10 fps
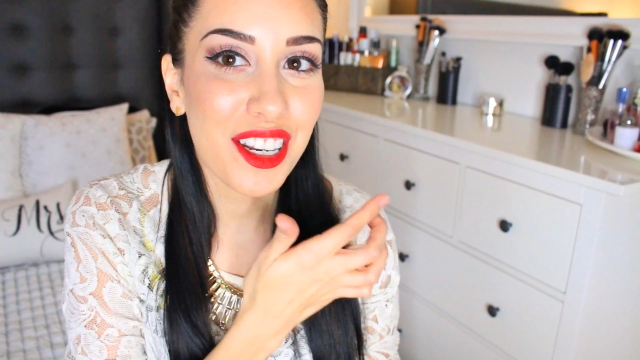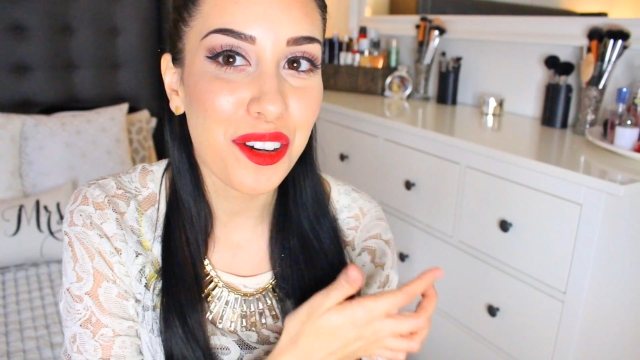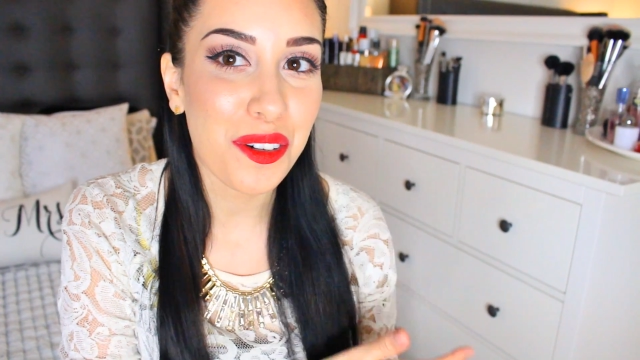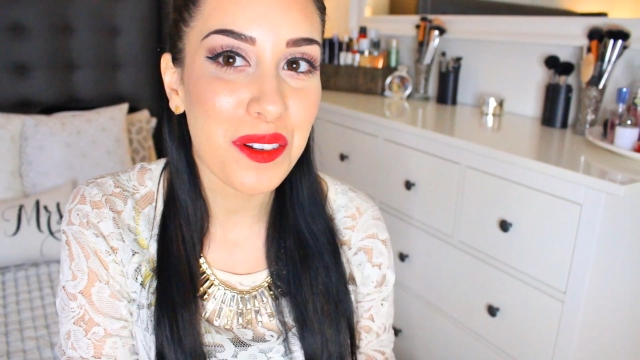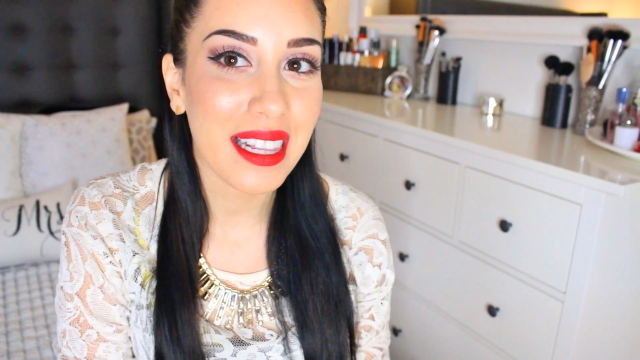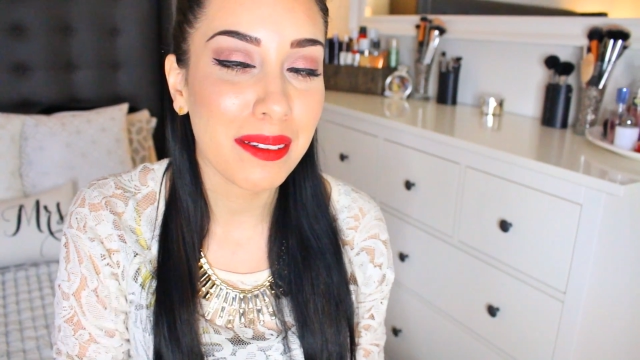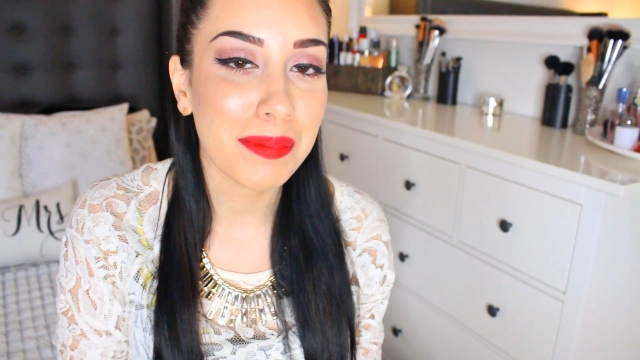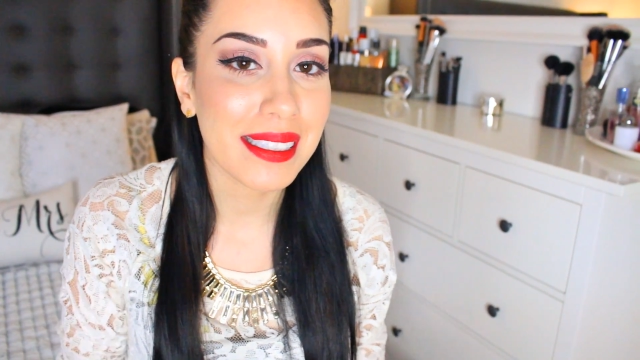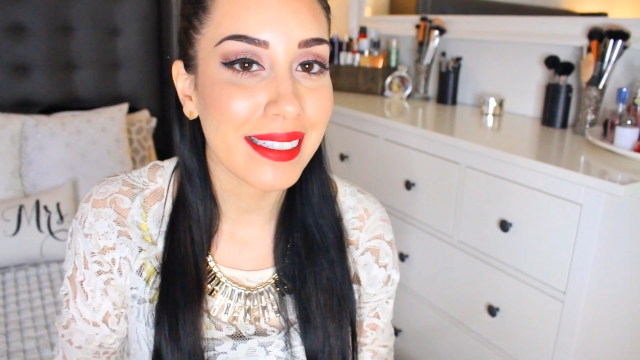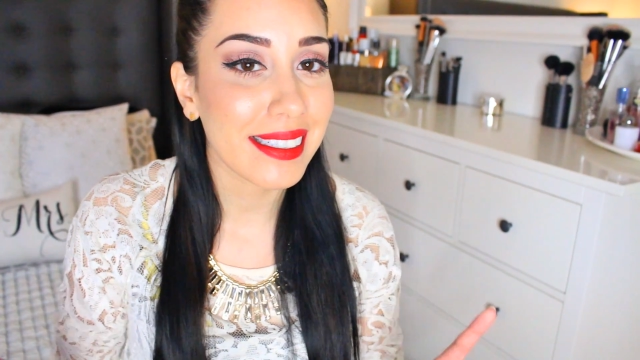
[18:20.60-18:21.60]
No
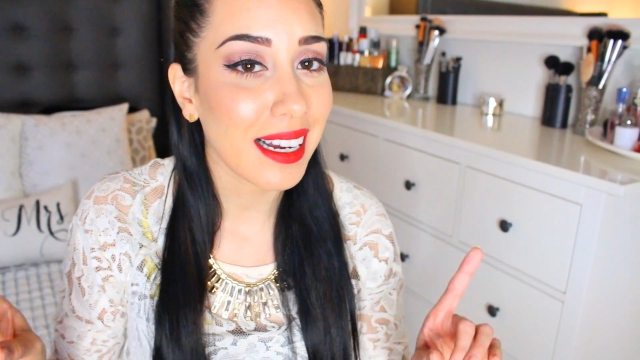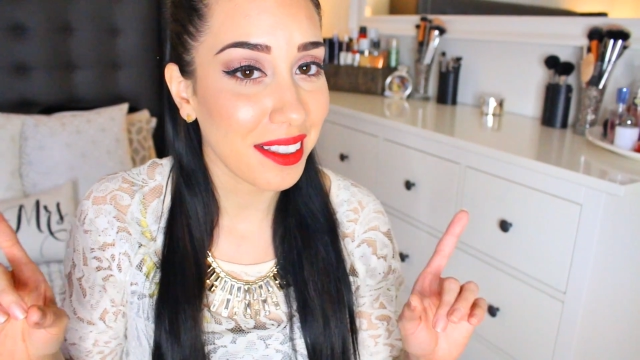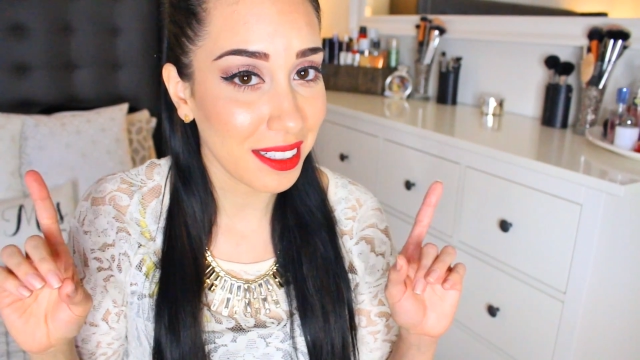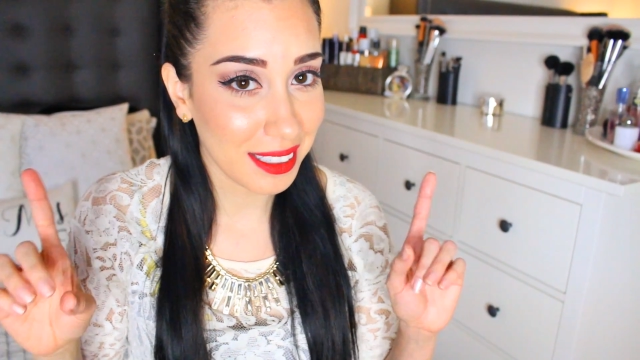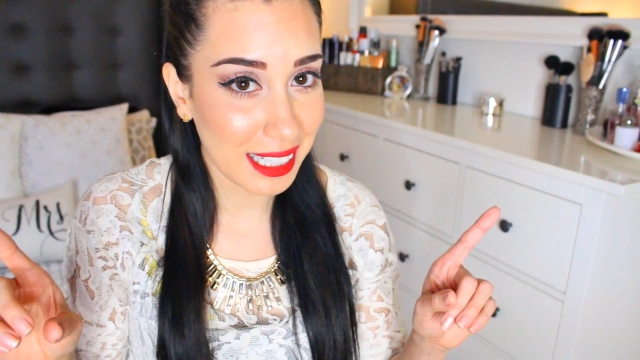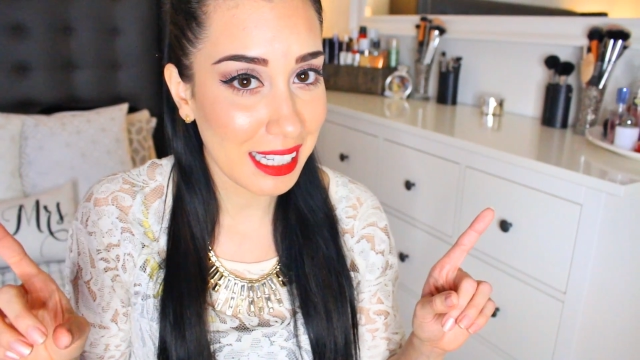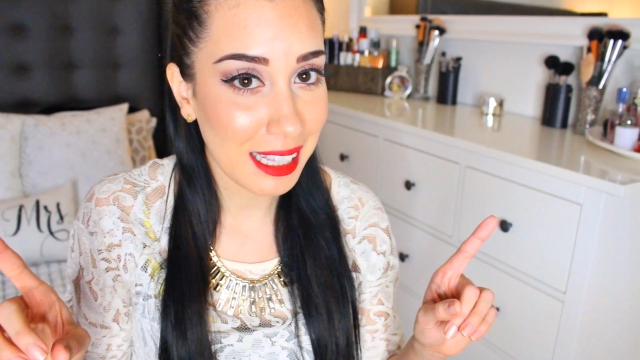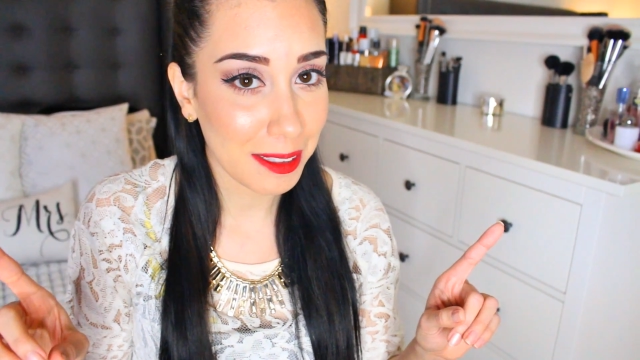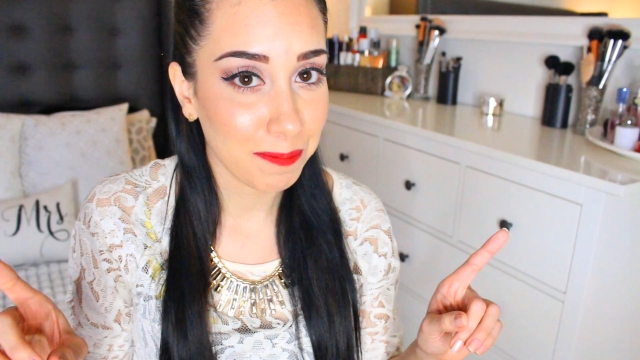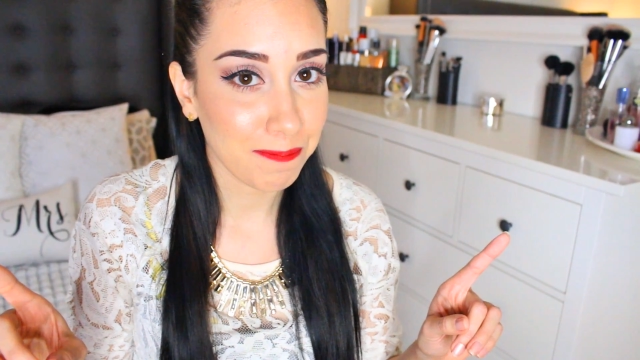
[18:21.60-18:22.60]
lipstick on the teeth.